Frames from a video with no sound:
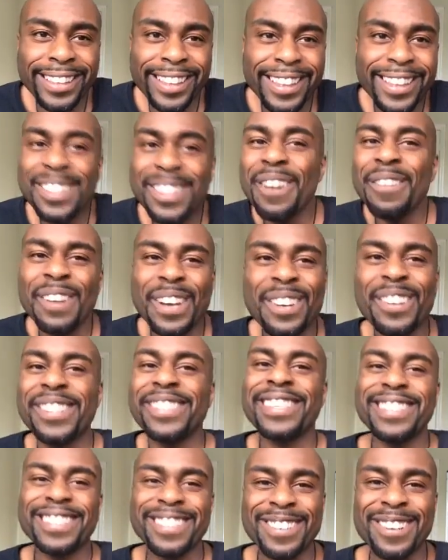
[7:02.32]
Nobody
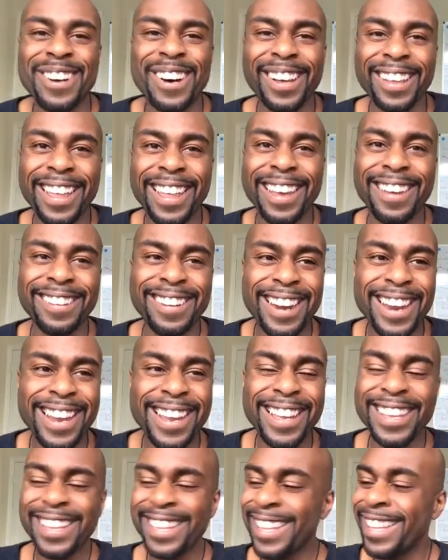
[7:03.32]
wants to do all that,
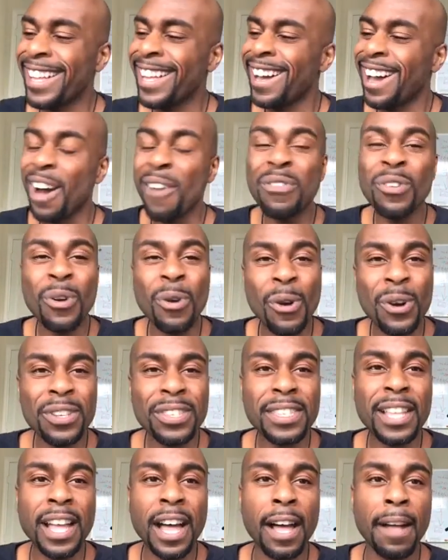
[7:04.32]
right? Of
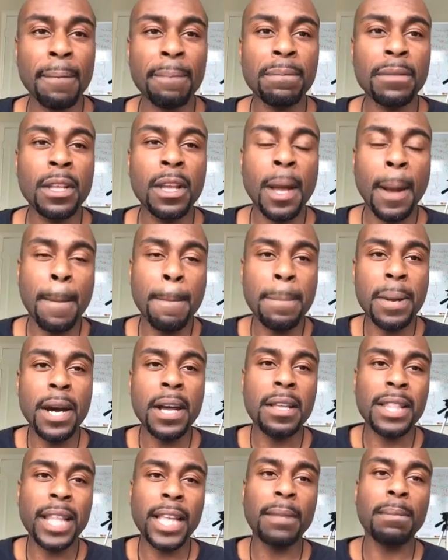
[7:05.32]
course not.
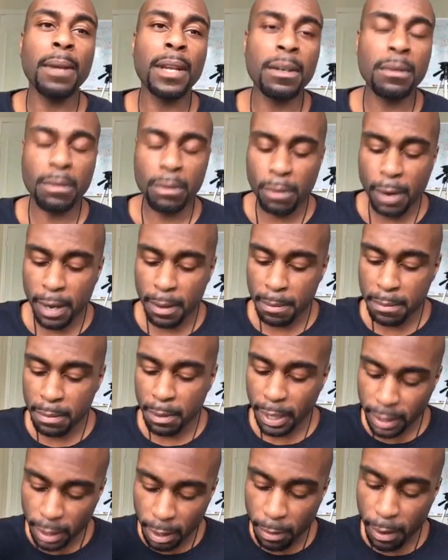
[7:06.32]
But like my great,
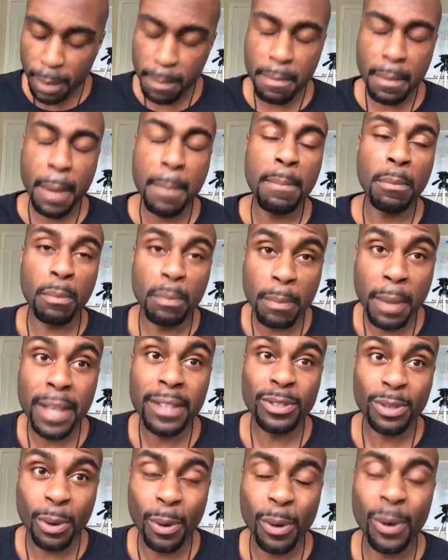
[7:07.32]
like the great
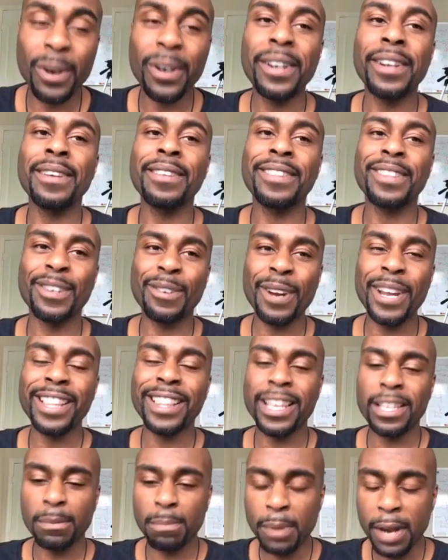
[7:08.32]
mentor, the great
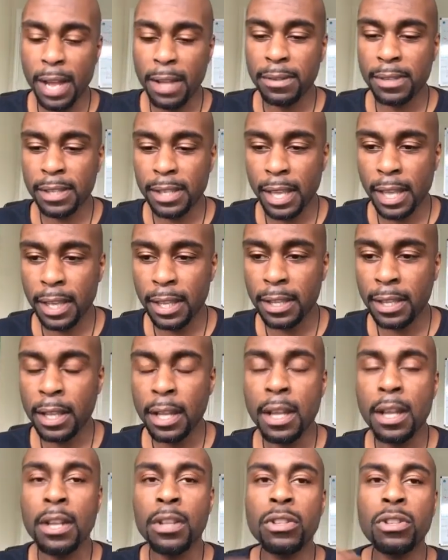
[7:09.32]
Les Brown said,
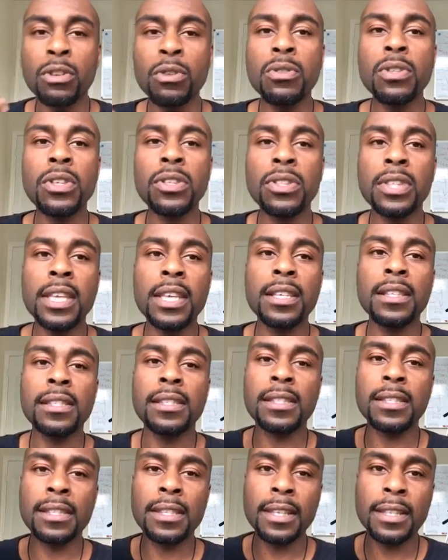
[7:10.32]
do the
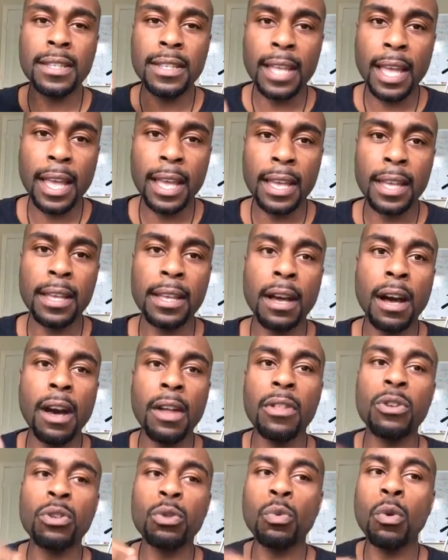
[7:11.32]
things today
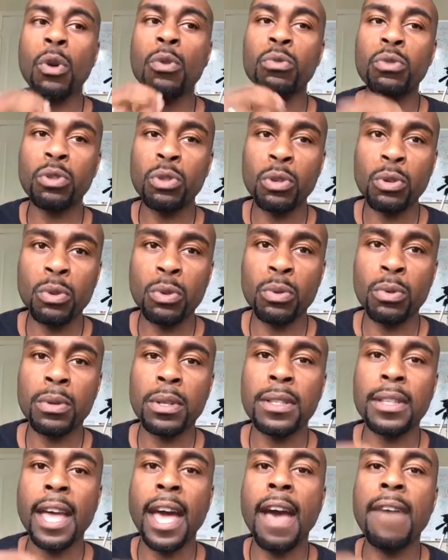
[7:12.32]
others won't do
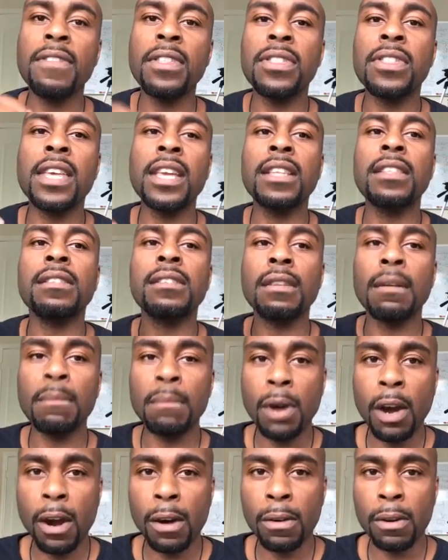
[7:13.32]
to have the things
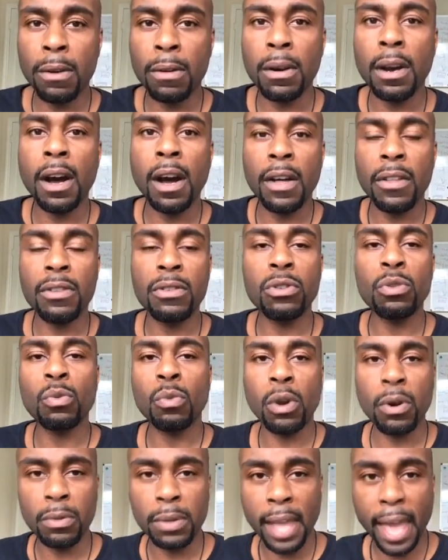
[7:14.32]
tomorrow others
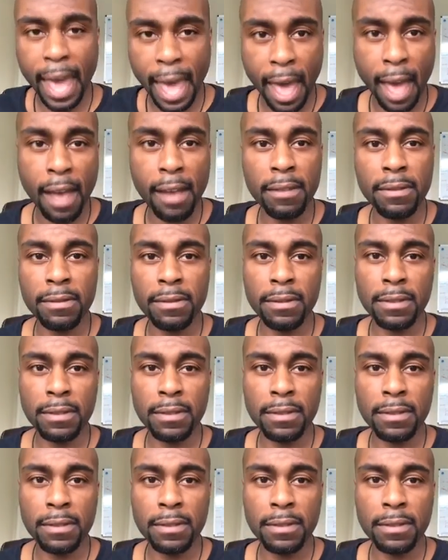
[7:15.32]
won't have.